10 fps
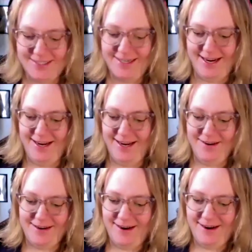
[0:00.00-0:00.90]
and
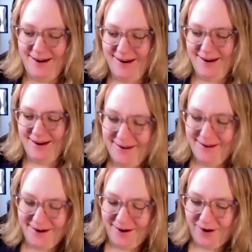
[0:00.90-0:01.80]

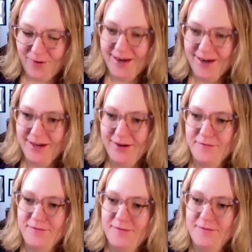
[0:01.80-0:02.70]
already
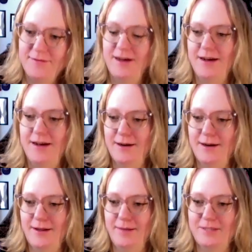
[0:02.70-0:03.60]
you've
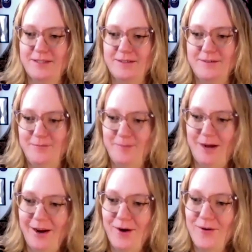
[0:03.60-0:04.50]
eclipsed my
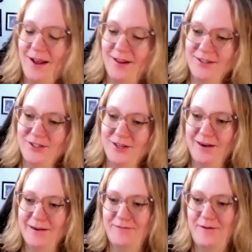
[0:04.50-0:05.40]
own knowledge
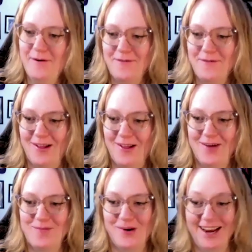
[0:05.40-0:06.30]
of Fall Out
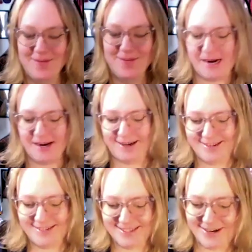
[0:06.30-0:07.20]
Boy and Panic at the
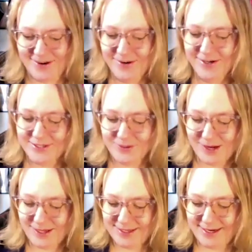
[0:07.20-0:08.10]
Disco. So well done.